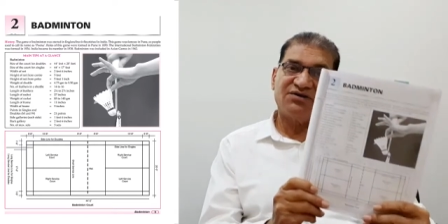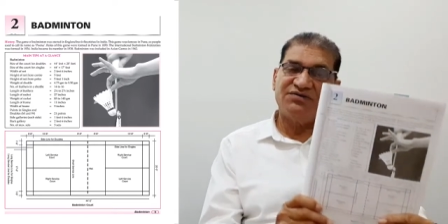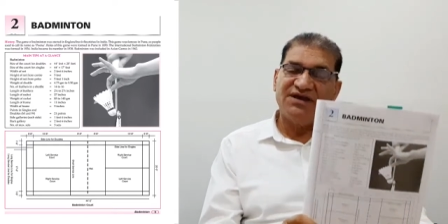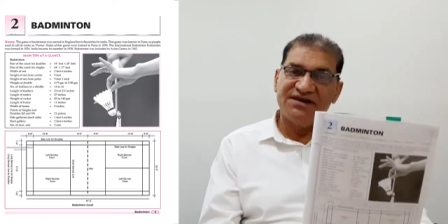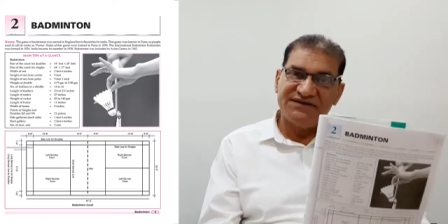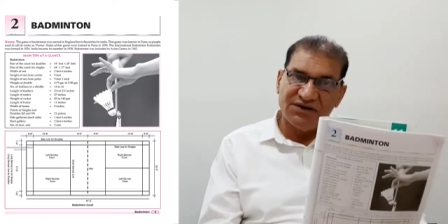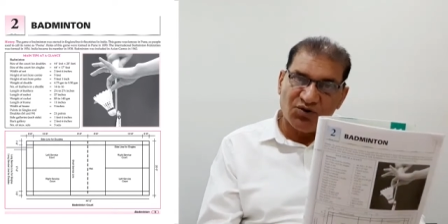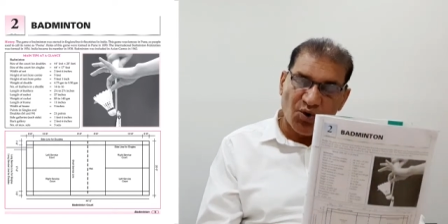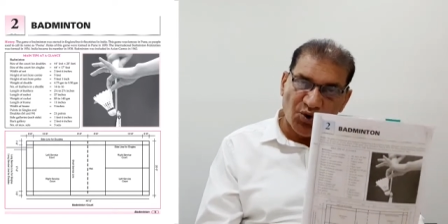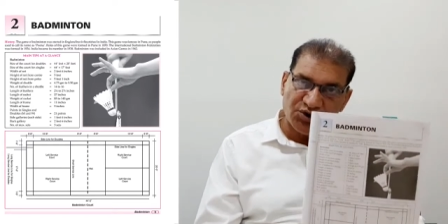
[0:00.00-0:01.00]
there is a
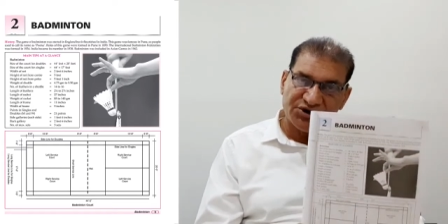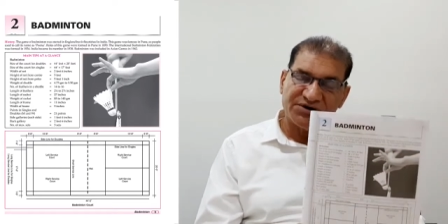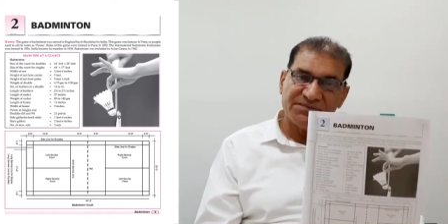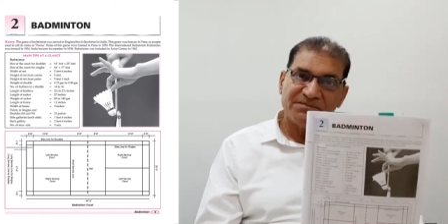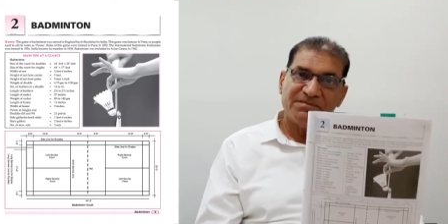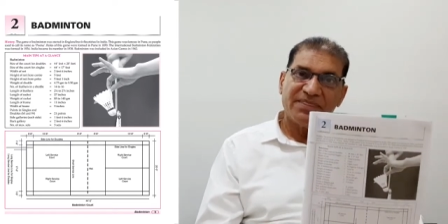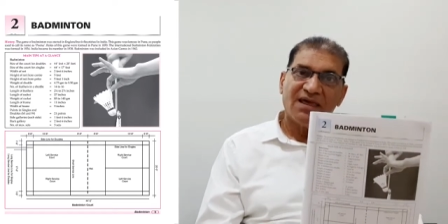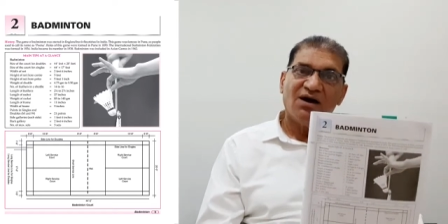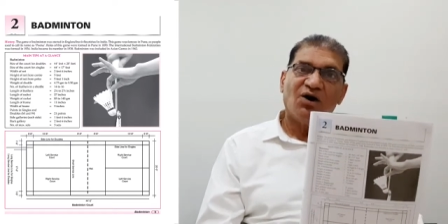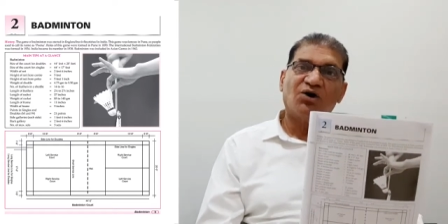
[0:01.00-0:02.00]
court
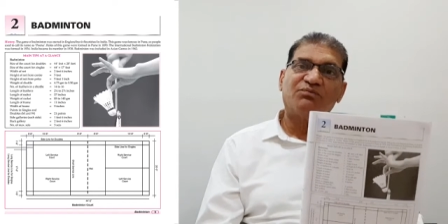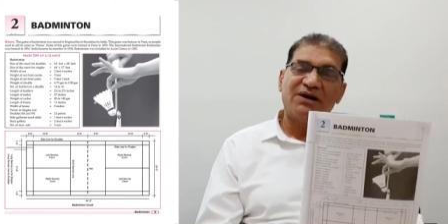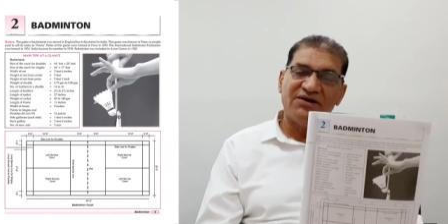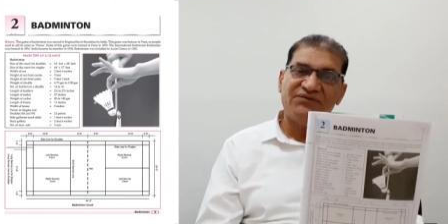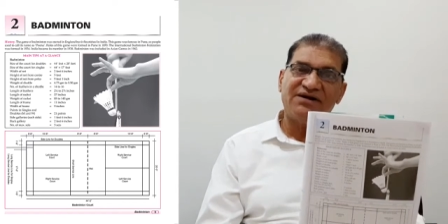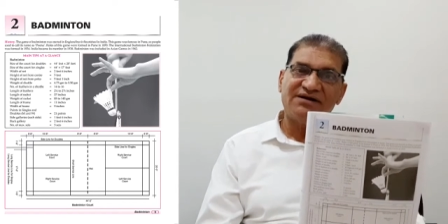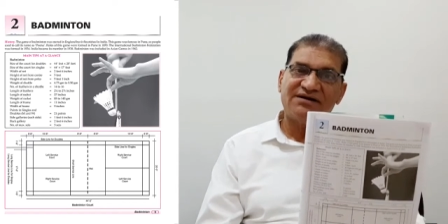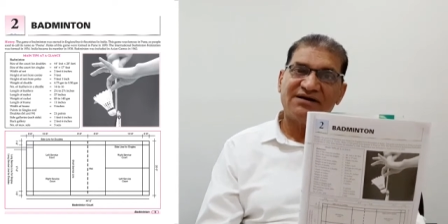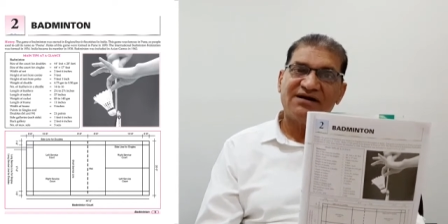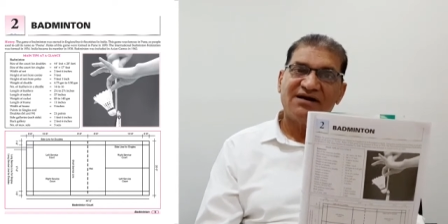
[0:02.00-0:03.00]
or
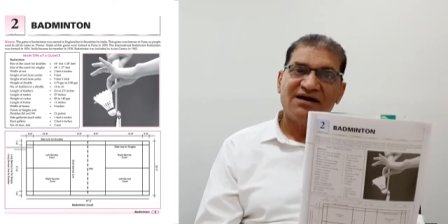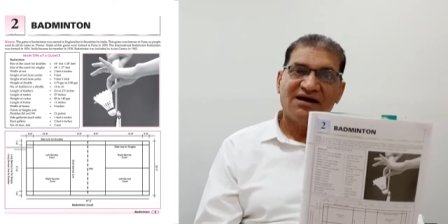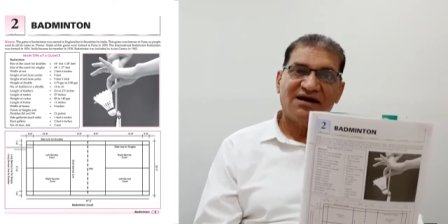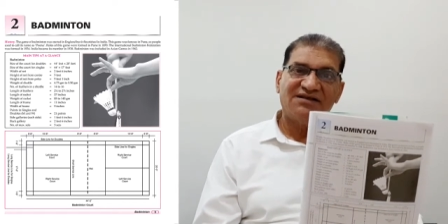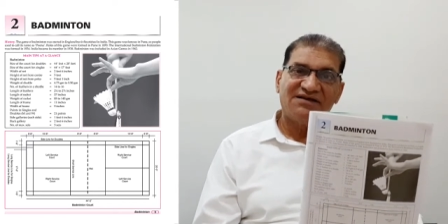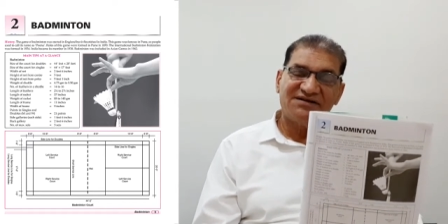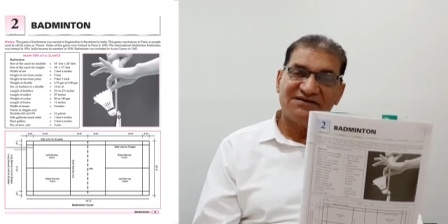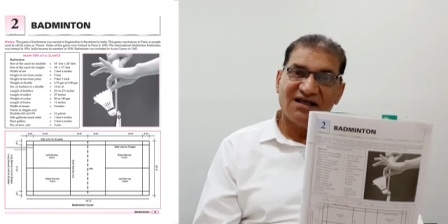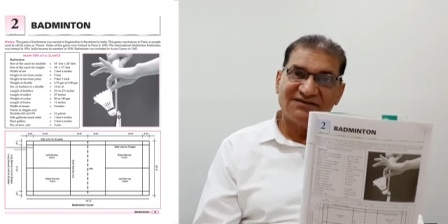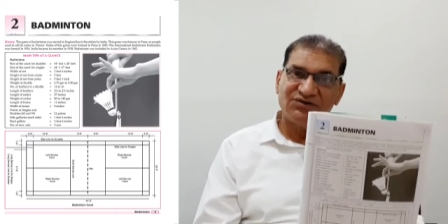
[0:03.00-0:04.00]
playfield that
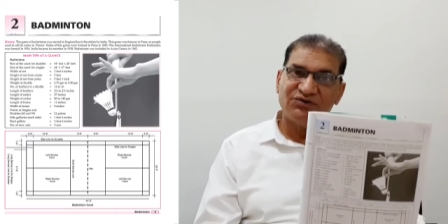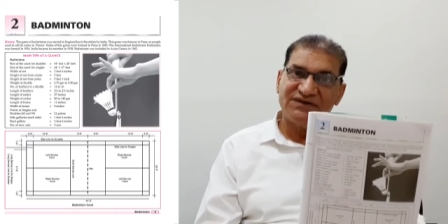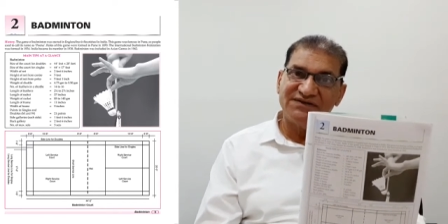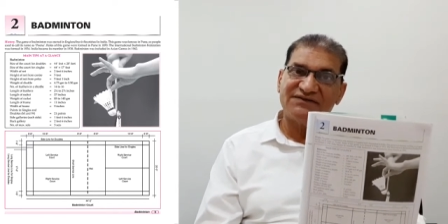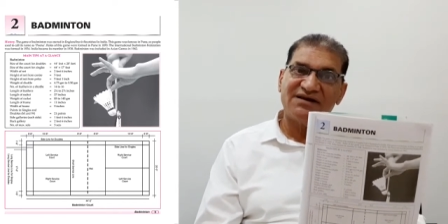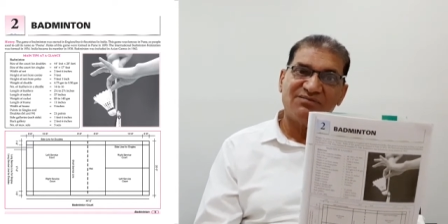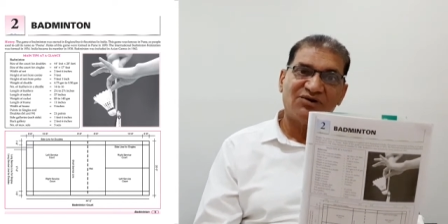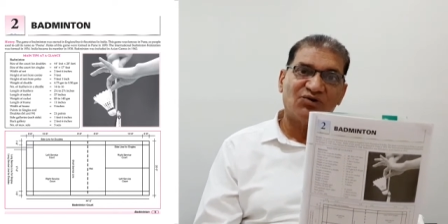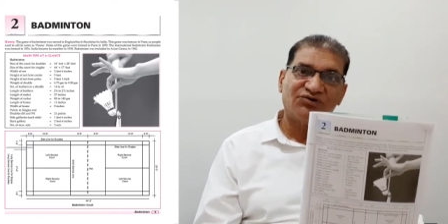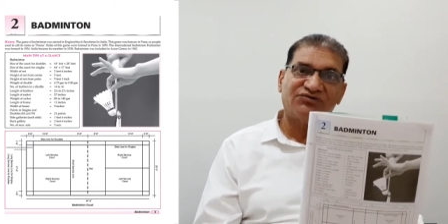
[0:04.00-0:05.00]
is also essential
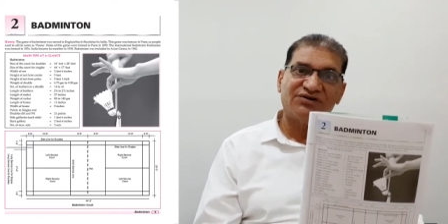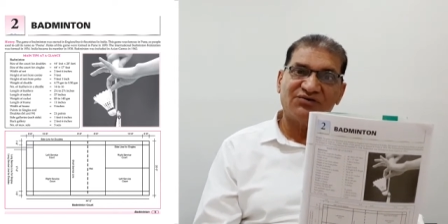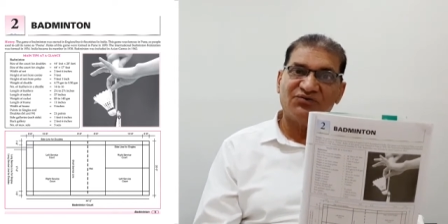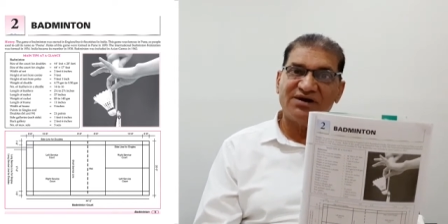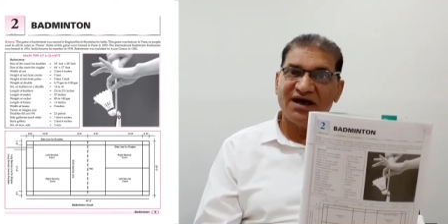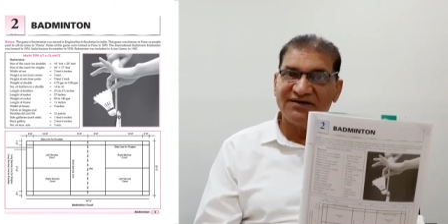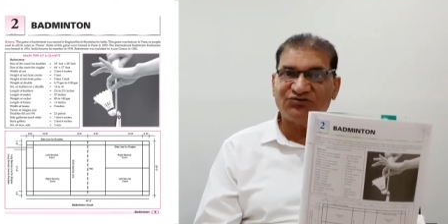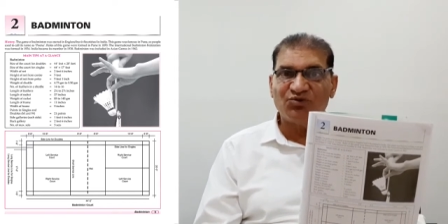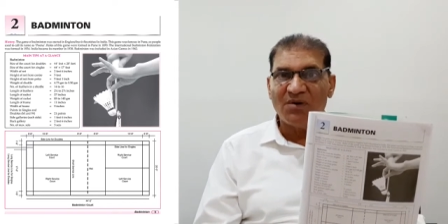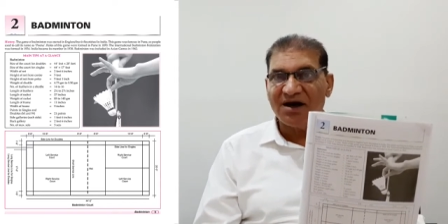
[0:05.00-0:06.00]
because one has
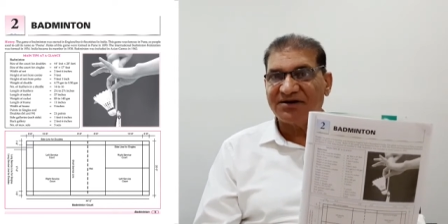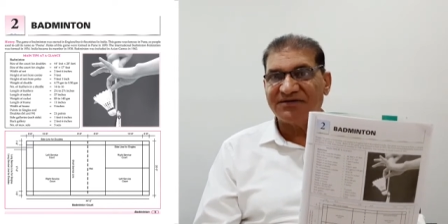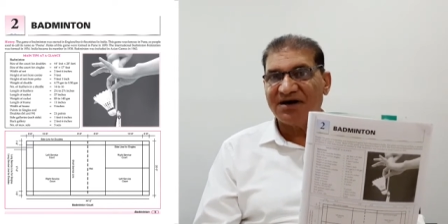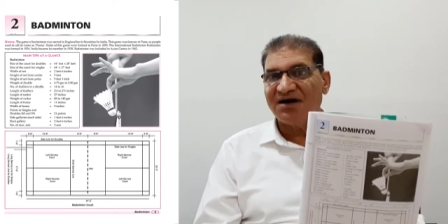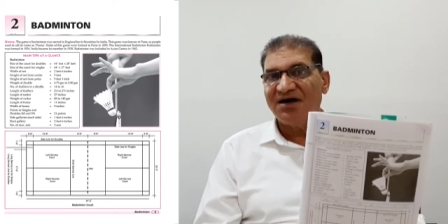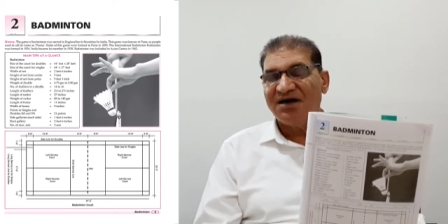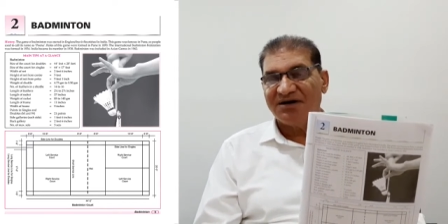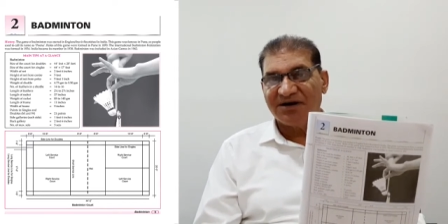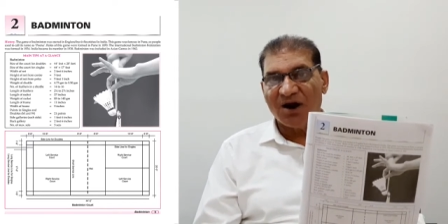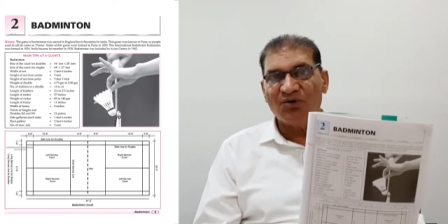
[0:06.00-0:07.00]
to mark the
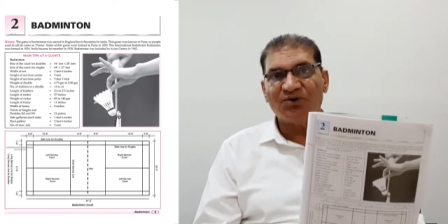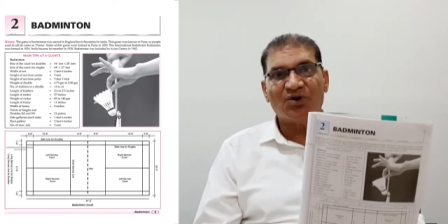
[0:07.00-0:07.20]
ground